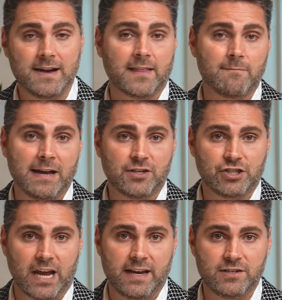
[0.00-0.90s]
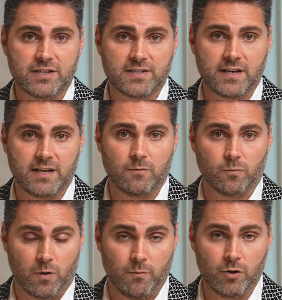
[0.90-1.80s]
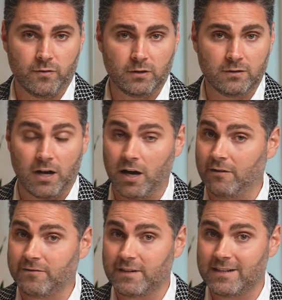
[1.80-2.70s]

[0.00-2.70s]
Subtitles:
Another major change is the removal of